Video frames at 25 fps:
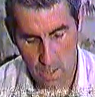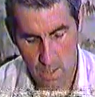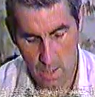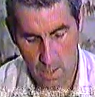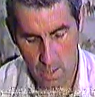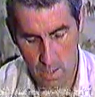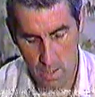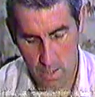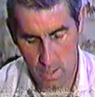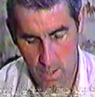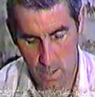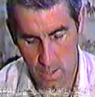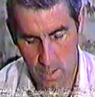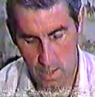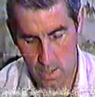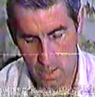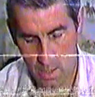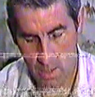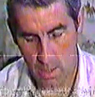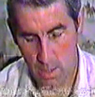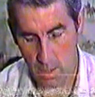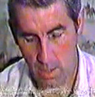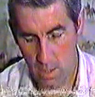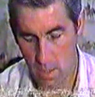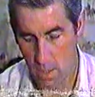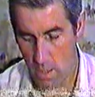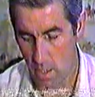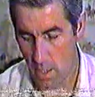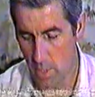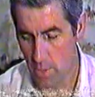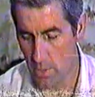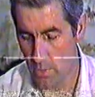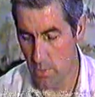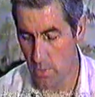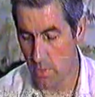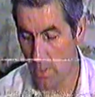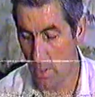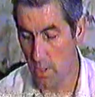I
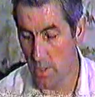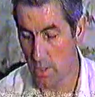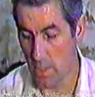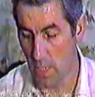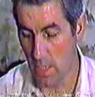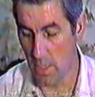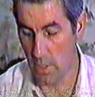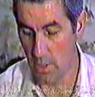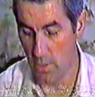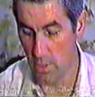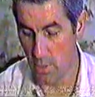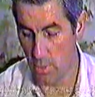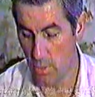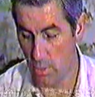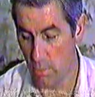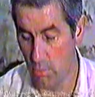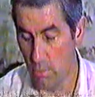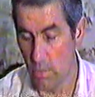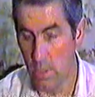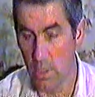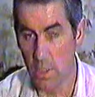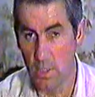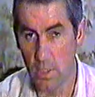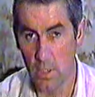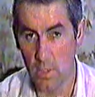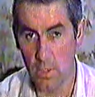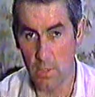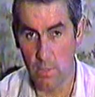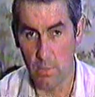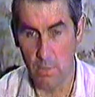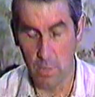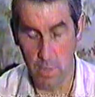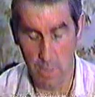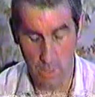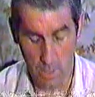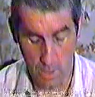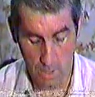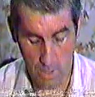don't exactly know when he did come
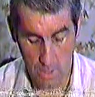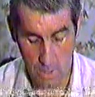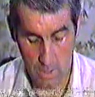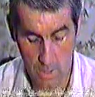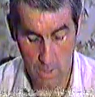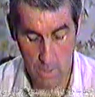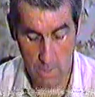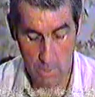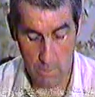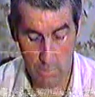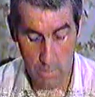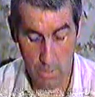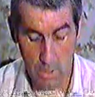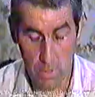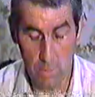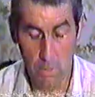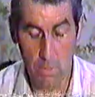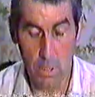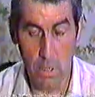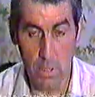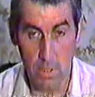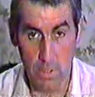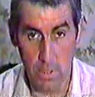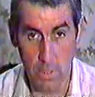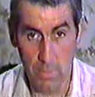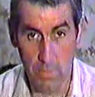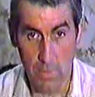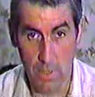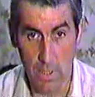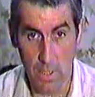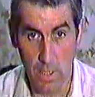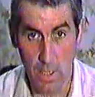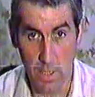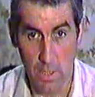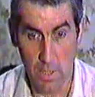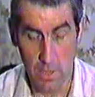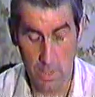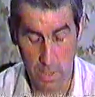here, but he was there for a
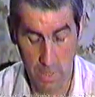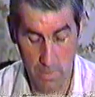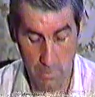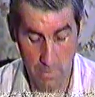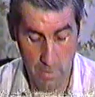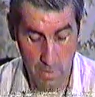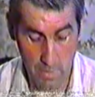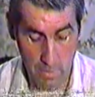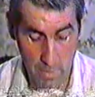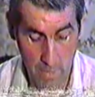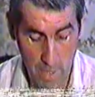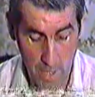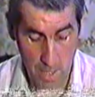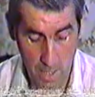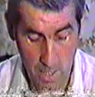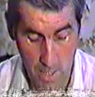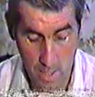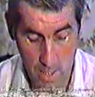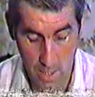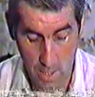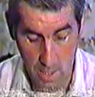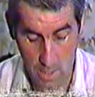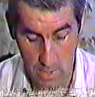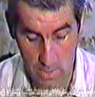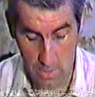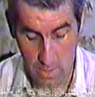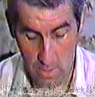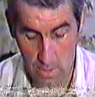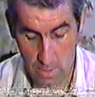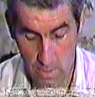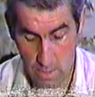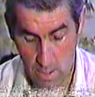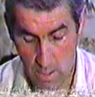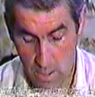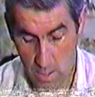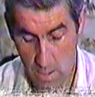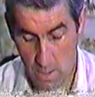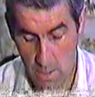long time. And then
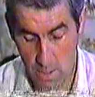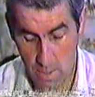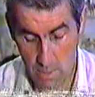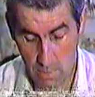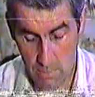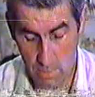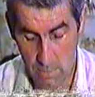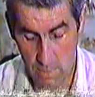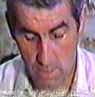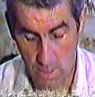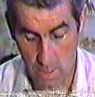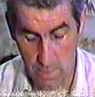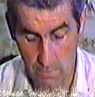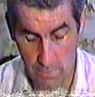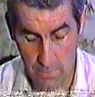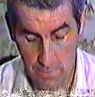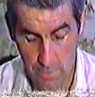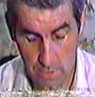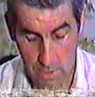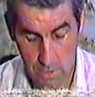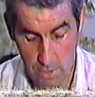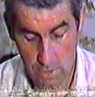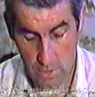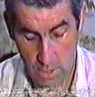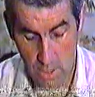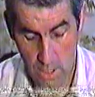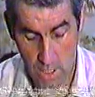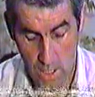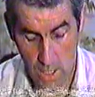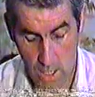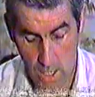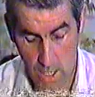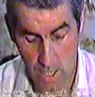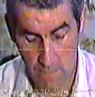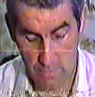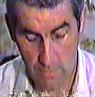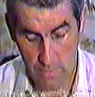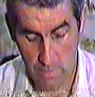when he had finished,
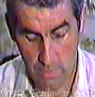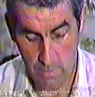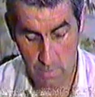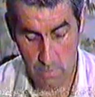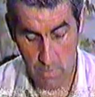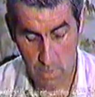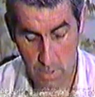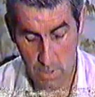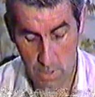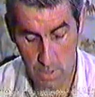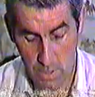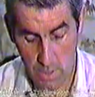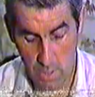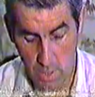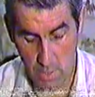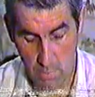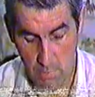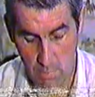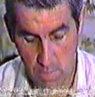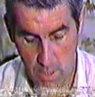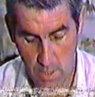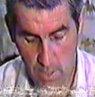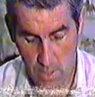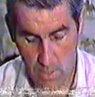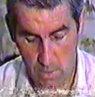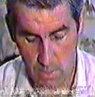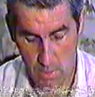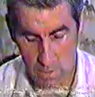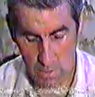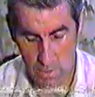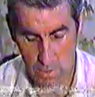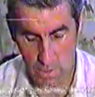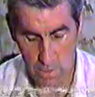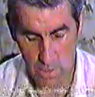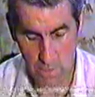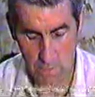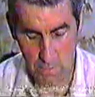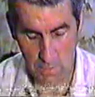after him came
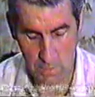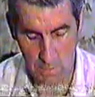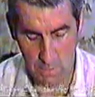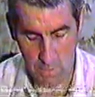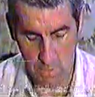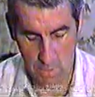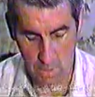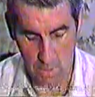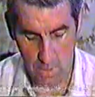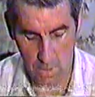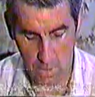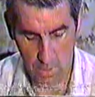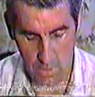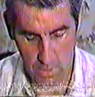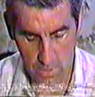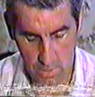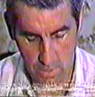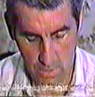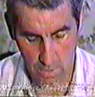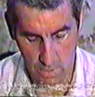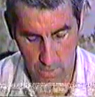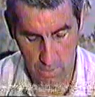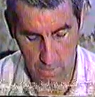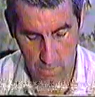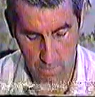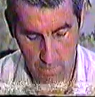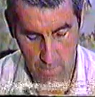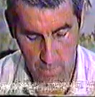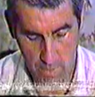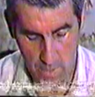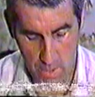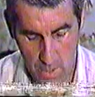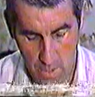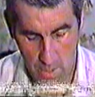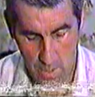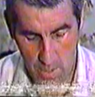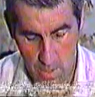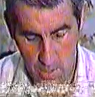James McGodden, his son.
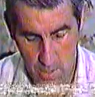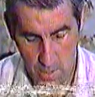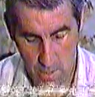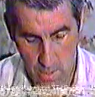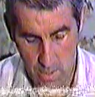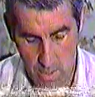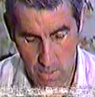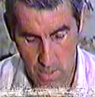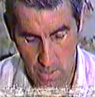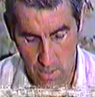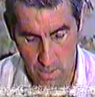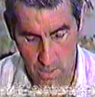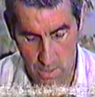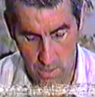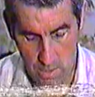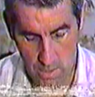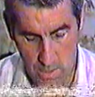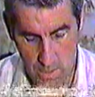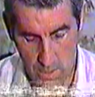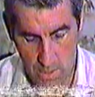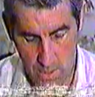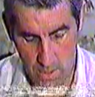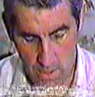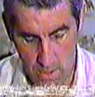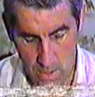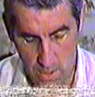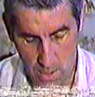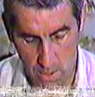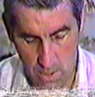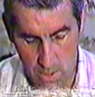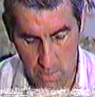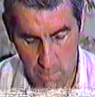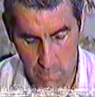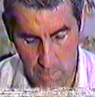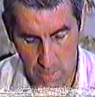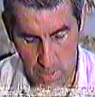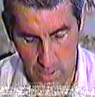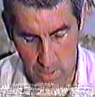and
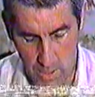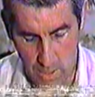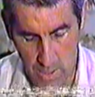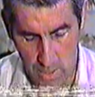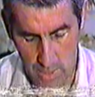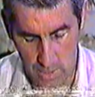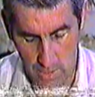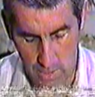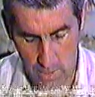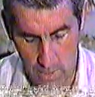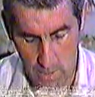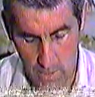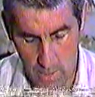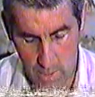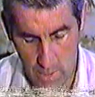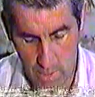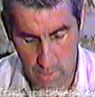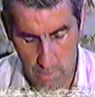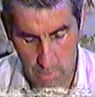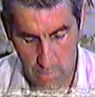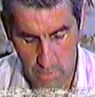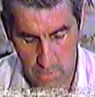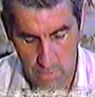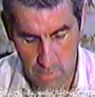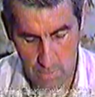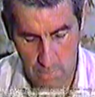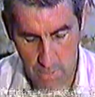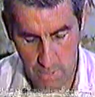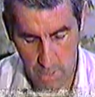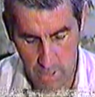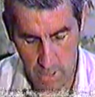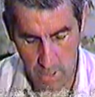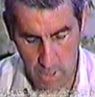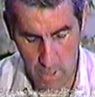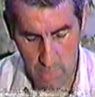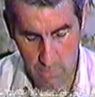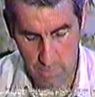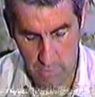Paddy Lacken. Bridget
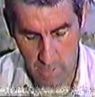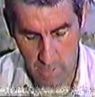McHale of